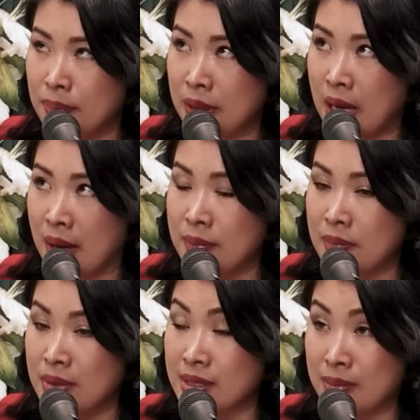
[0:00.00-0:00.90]
but I've
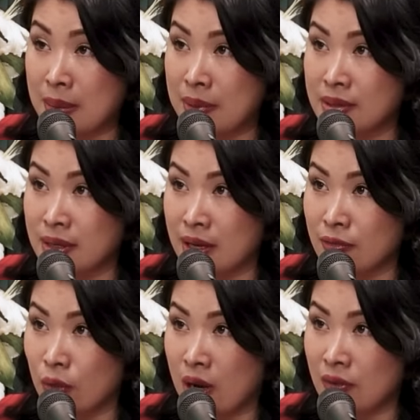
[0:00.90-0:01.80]
been missing my birthday
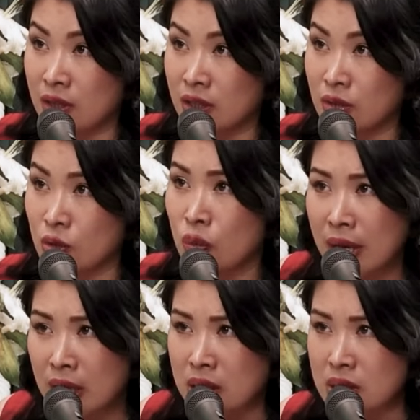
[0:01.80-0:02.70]
forever. She goes, who
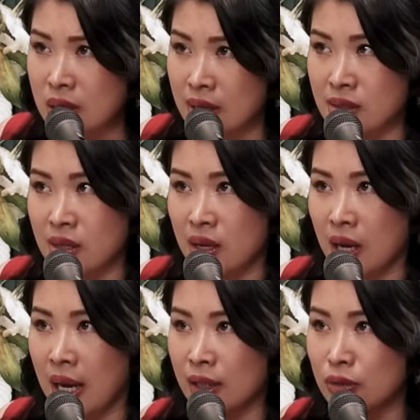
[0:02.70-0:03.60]
cares? Yeah. I said,
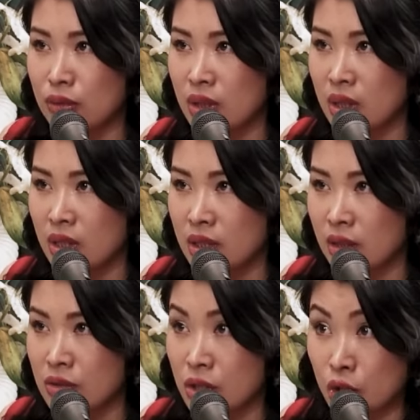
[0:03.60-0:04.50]
I do. She
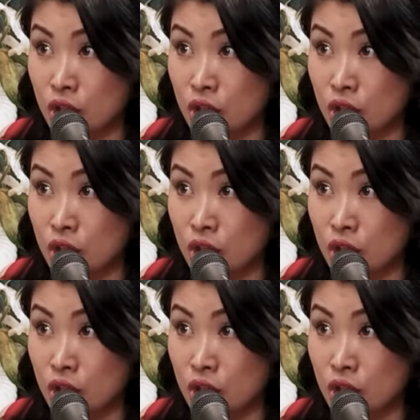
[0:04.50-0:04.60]
goes, you